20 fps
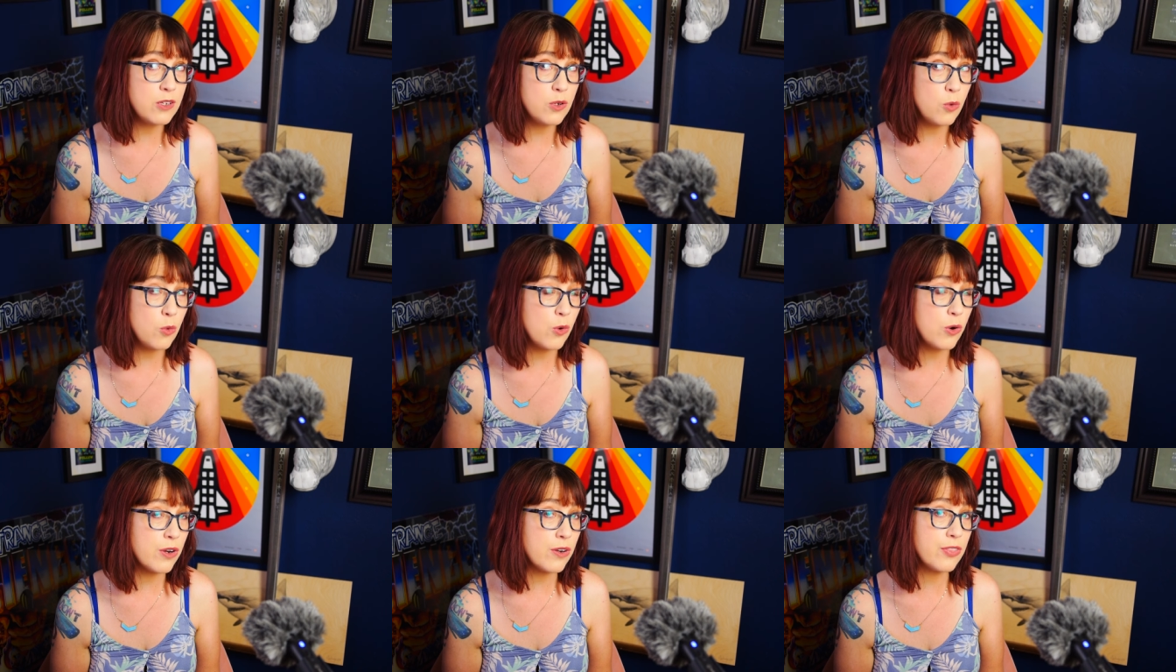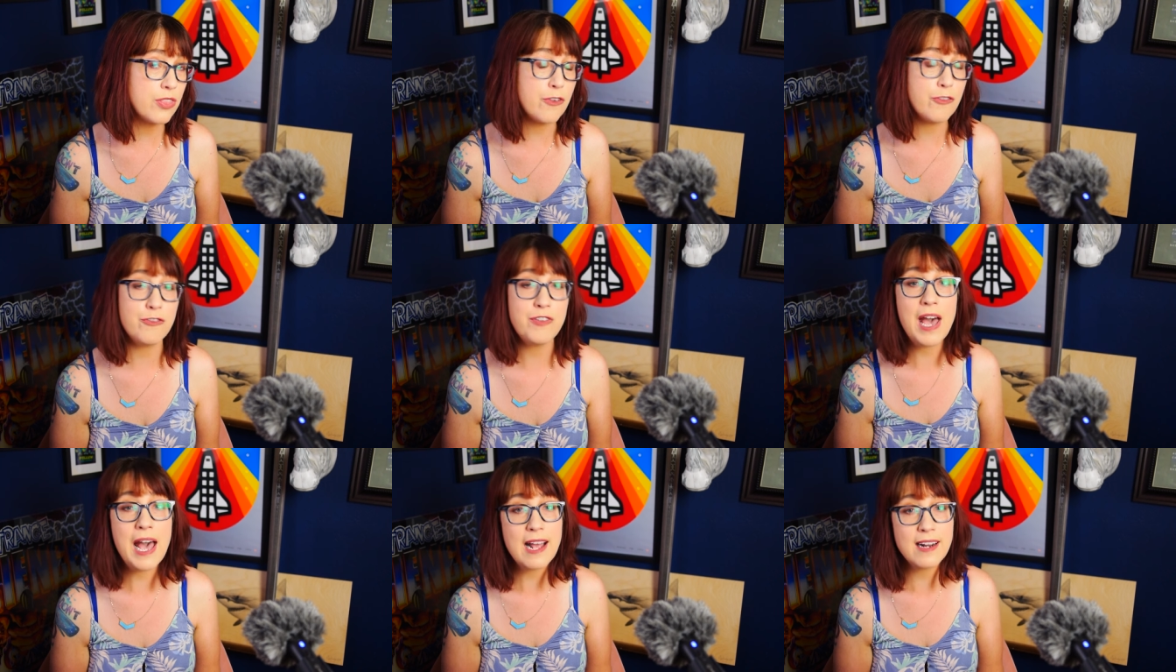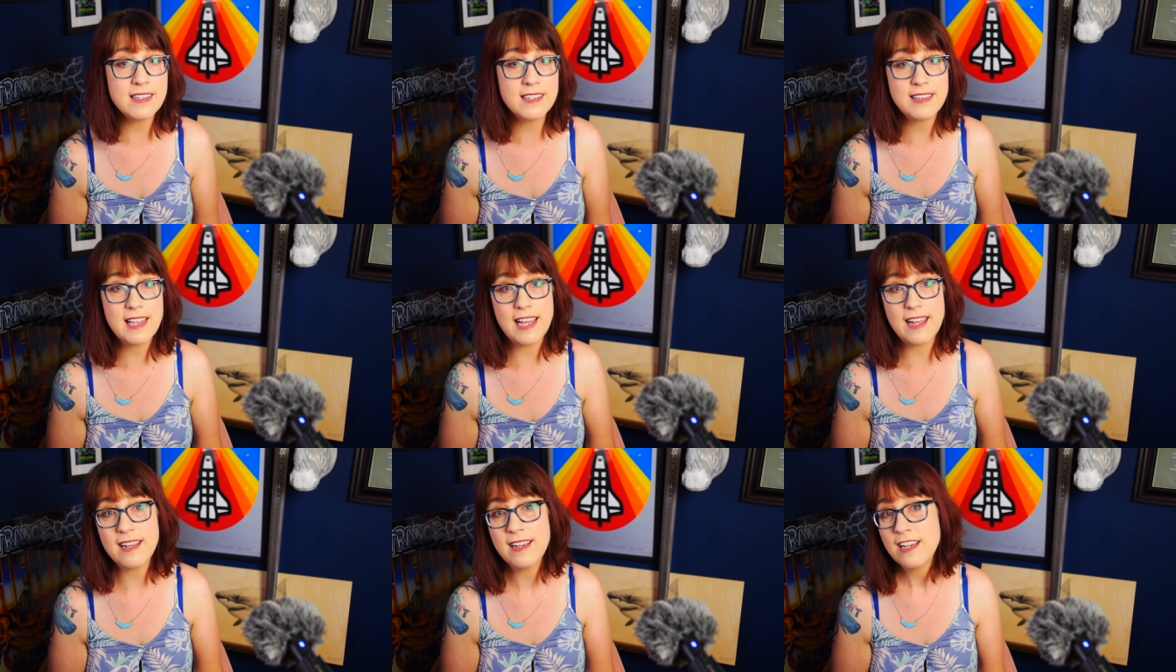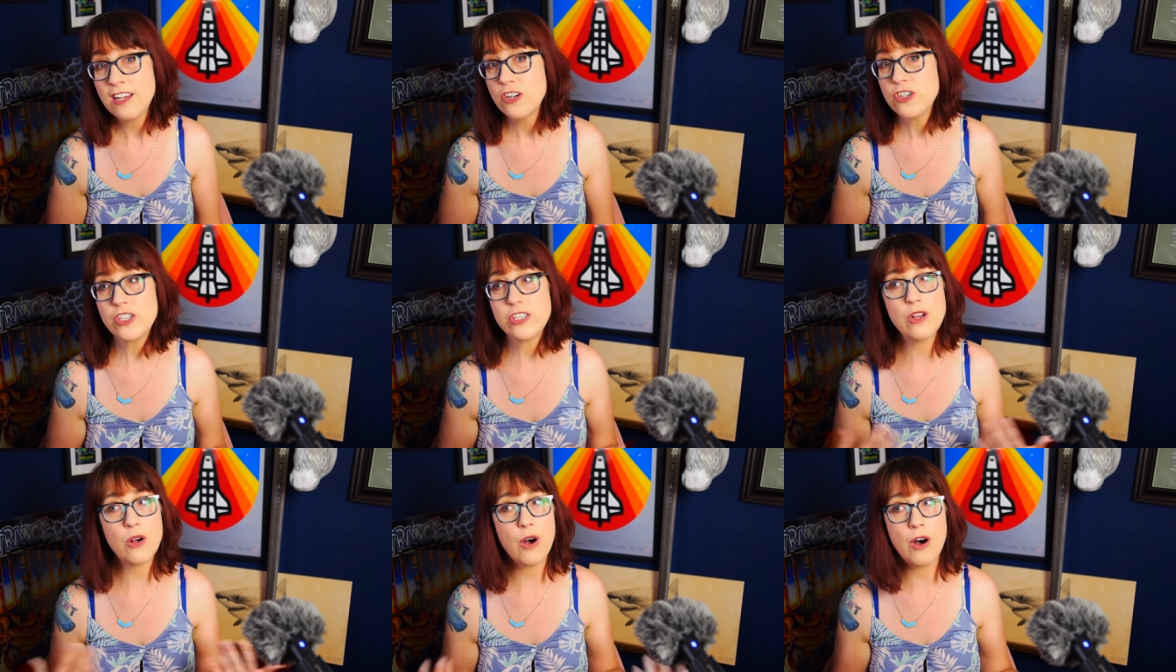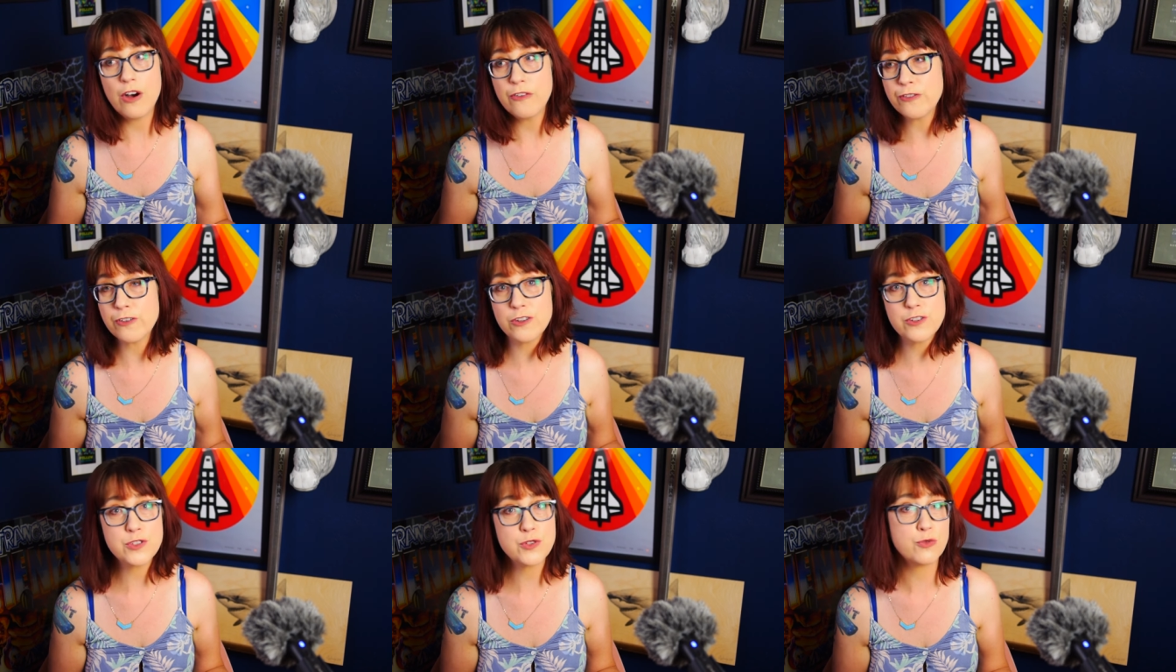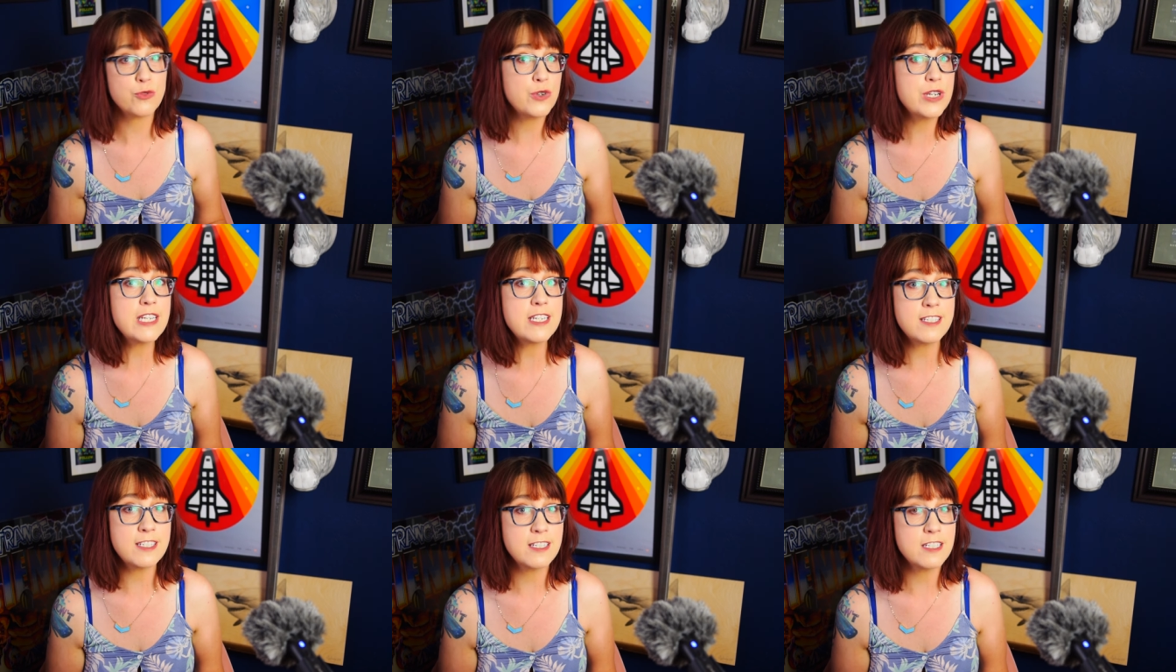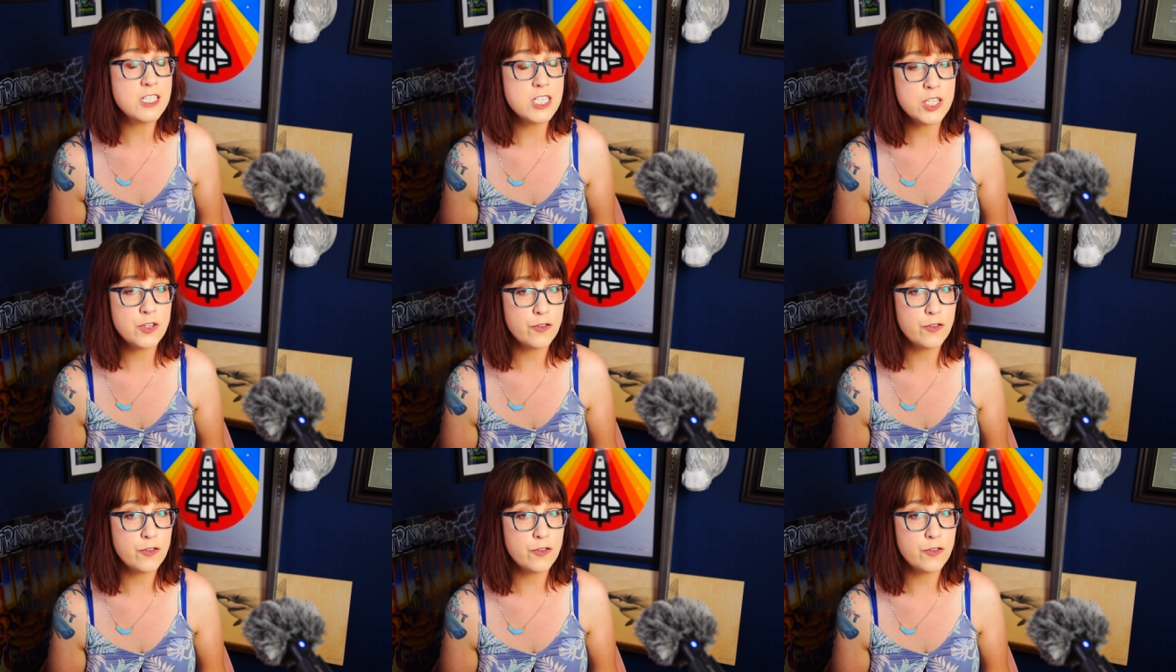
or the fact that she offers reasons